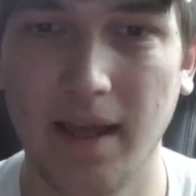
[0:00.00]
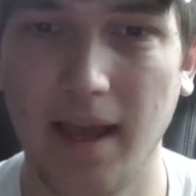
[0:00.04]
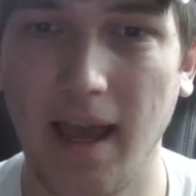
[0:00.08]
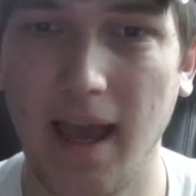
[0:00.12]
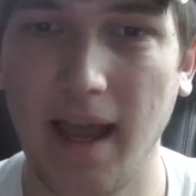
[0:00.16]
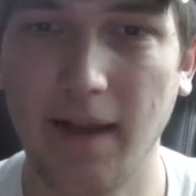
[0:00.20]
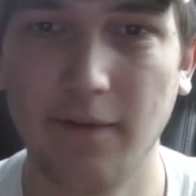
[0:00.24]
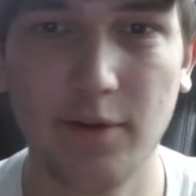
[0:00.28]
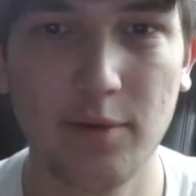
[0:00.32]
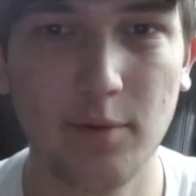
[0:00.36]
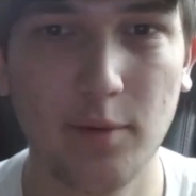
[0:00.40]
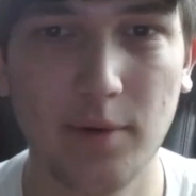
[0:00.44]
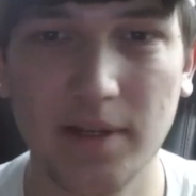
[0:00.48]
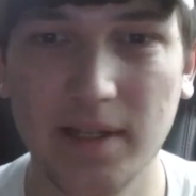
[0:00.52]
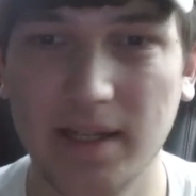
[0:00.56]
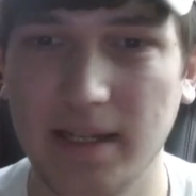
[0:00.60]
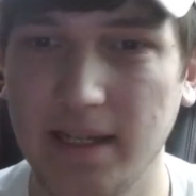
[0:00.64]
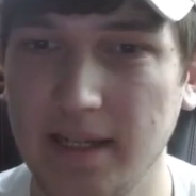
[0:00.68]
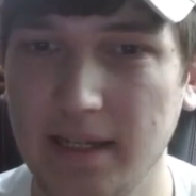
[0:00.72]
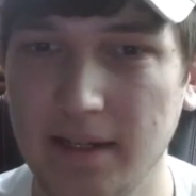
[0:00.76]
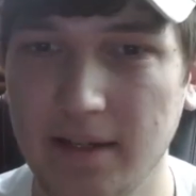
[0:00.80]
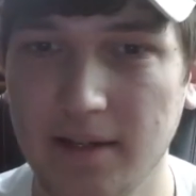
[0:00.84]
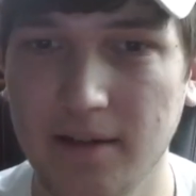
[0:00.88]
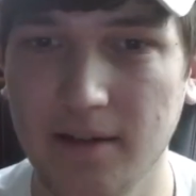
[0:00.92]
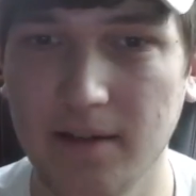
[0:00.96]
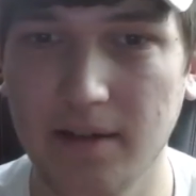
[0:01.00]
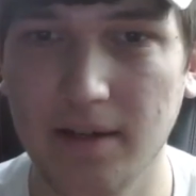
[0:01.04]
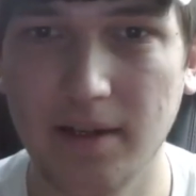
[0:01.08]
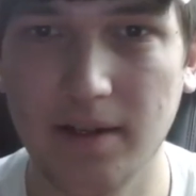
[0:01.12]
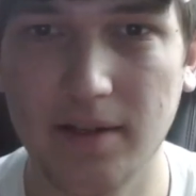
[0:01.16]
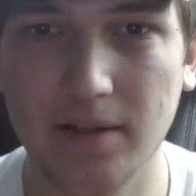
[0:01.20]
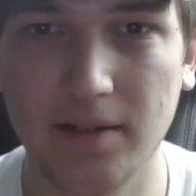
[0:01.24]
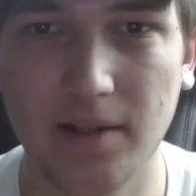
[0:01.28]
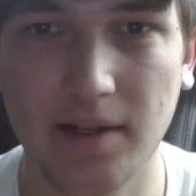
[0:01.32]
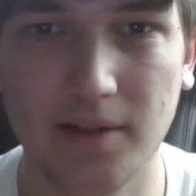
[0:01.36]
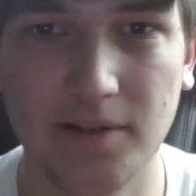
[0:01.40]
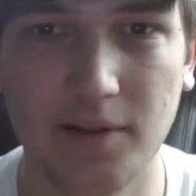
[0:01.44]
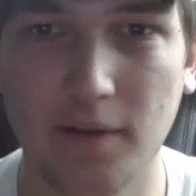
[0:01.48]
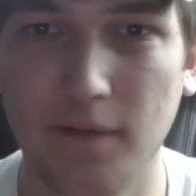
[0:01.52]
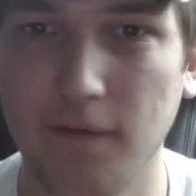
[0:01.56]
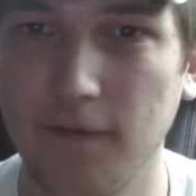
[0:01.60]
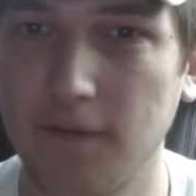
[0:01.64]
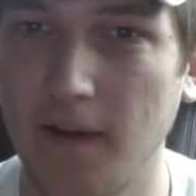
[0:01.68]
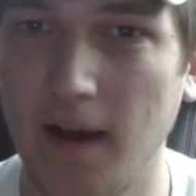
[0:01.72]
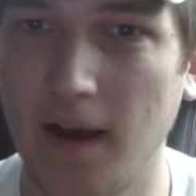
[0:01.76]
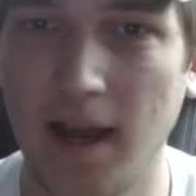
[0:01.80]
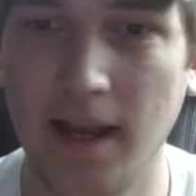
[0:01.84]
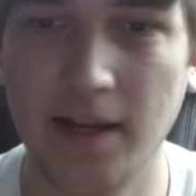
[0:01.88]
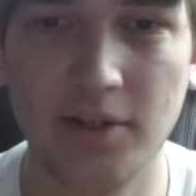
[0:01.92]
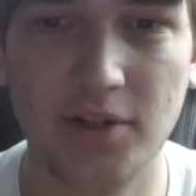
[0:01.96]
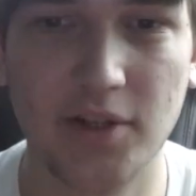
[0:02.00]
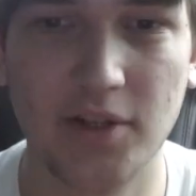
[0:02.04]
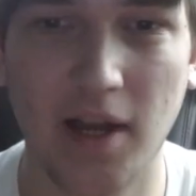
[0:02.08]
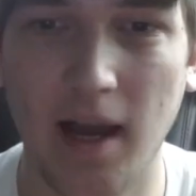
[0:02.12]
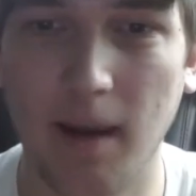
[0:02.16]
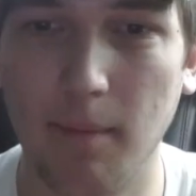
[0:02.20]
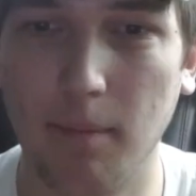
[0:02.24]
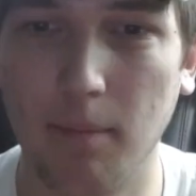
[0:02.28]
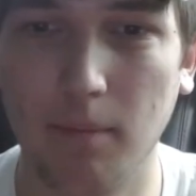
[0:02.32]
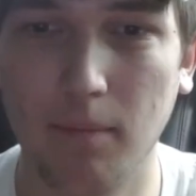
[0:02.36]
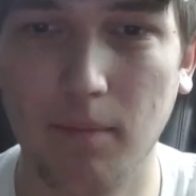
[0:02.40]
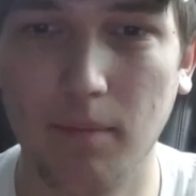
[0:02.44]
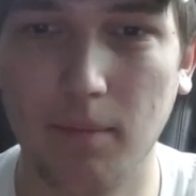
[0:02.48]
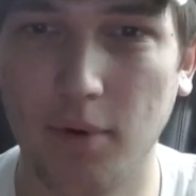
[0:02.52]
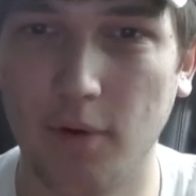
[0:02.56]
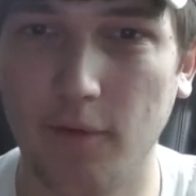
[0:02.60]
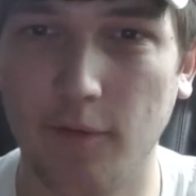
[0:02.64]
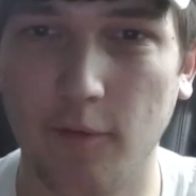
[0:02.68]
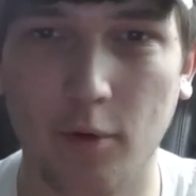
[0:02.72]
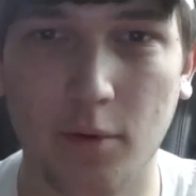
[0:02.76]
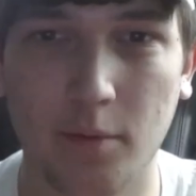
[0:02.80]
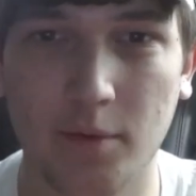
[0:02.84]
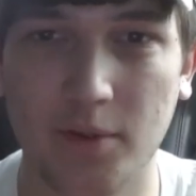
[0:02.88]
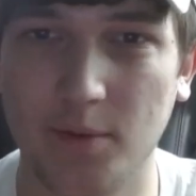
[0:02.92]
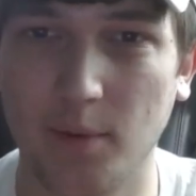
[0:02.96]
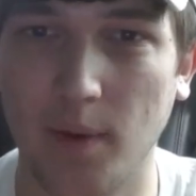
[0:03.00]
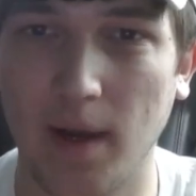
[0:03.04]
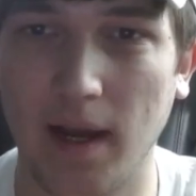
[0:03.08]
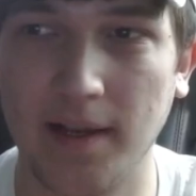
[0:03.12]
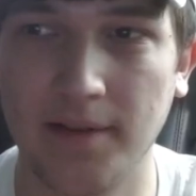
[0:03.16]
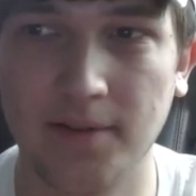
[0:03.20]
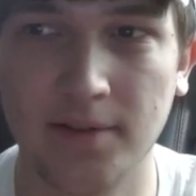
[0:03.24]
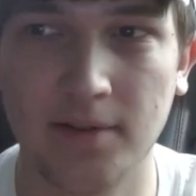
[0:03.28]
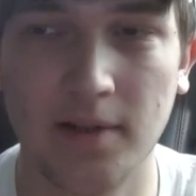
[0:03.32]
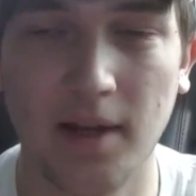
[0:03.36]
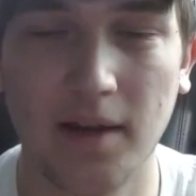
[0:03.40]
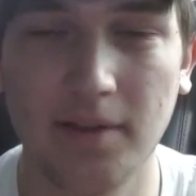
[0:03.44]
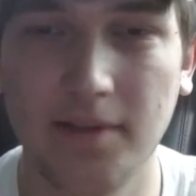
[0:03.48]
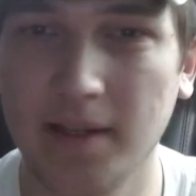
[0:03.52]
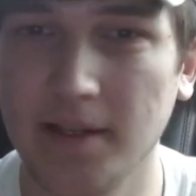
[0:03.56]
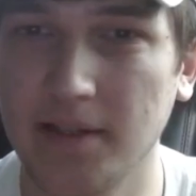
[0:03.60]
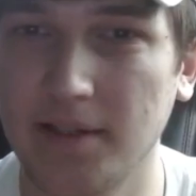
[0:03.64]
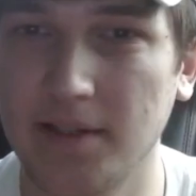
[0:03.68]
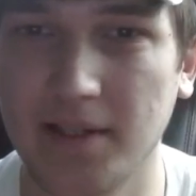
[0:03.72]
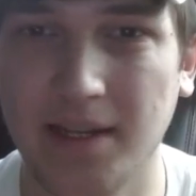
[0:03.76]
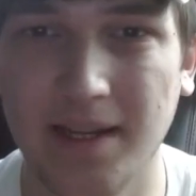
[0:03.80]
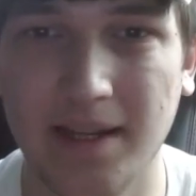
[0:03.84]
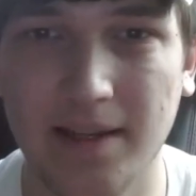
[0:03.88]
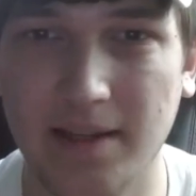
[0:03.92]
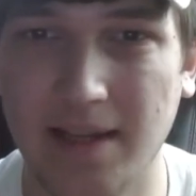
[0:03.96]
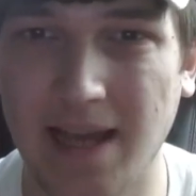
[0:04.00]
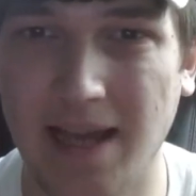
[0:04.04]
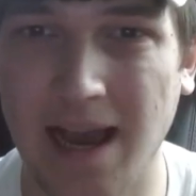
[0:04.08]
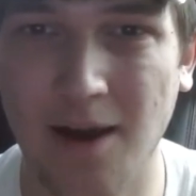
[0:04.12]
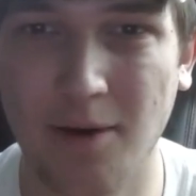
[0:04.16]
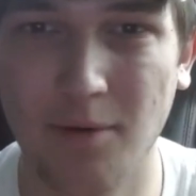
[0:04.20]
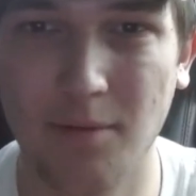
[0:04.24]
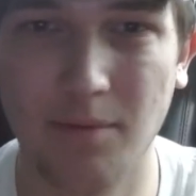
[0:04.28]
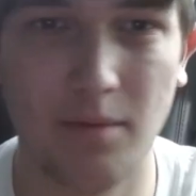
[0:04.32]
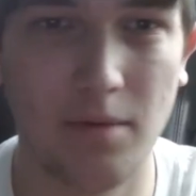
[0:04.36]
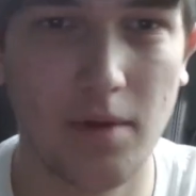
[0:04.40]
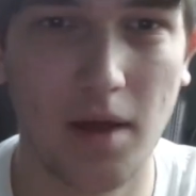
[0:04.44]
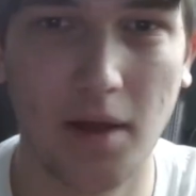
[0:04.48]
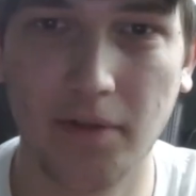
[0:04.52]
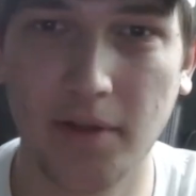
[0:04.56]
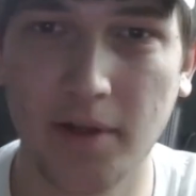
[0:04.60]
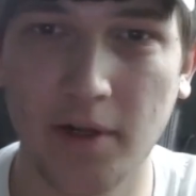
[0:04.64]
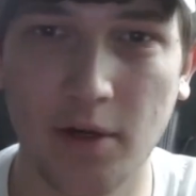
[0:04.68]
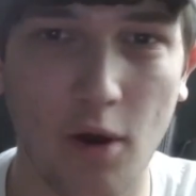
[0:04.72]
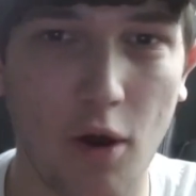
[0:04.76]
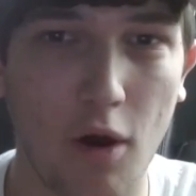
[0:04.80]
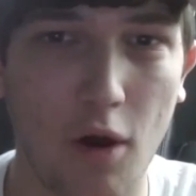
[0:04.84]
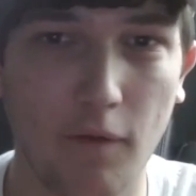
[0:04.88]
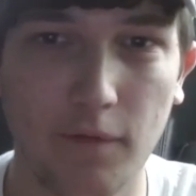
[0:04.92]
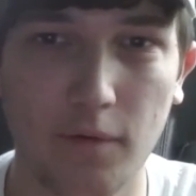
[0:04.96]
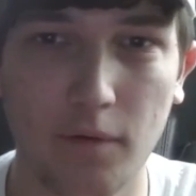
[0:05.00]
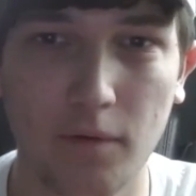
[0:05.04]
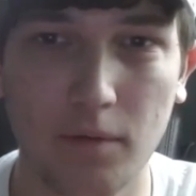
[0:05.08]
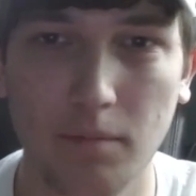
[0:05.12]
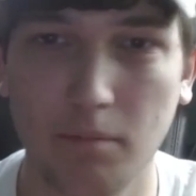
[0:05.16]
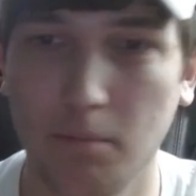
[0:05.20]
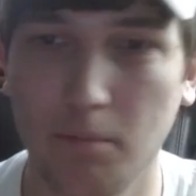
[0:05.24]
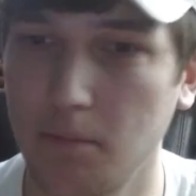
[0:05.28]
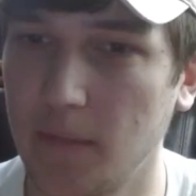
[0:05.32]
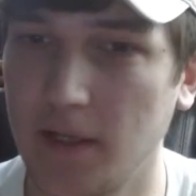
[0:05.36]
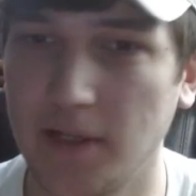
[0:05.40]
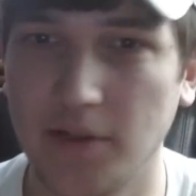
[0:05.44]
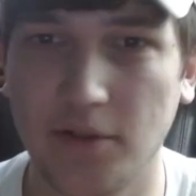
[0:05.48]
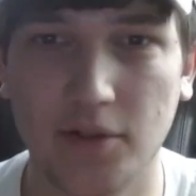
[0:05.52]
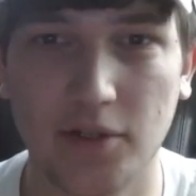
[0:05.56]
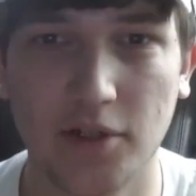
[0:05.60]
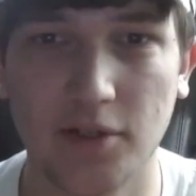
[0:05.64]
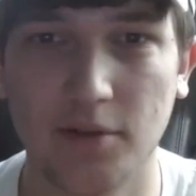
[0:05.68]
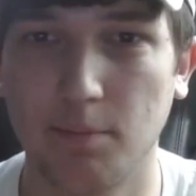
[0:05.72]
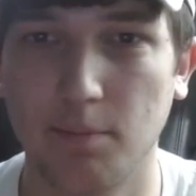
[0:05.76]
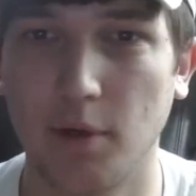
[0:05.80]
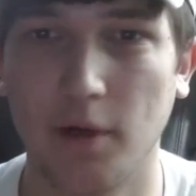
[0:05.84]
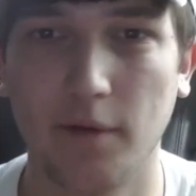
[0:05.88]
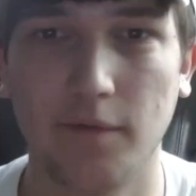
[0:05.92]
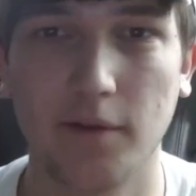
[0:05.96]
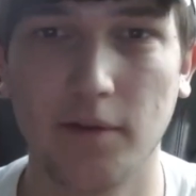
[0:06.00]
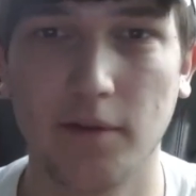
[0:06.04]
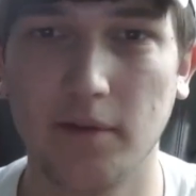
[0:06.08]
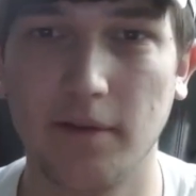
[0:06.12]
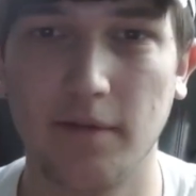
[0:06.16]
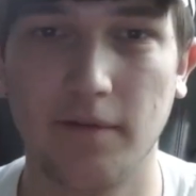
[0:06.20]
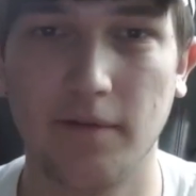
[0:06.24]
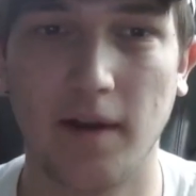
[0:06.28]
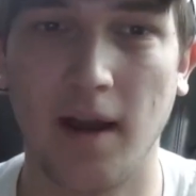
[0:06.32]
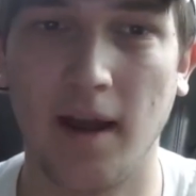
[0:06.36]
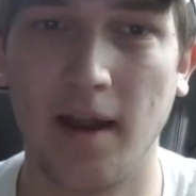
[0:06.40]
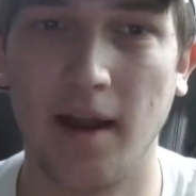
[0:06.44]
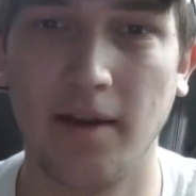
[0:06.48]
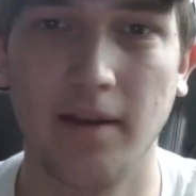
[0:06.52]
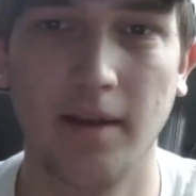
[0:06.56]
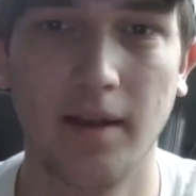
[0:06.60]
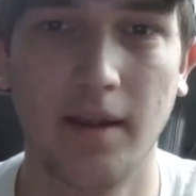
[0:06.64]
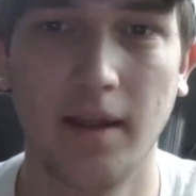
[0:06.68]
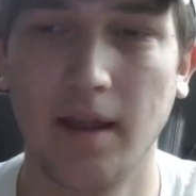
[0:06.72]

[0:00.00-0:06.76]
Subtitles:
Everyone here does a fine job performance-wise. Nothing stand out, nothing awful. It's just perfectly fine.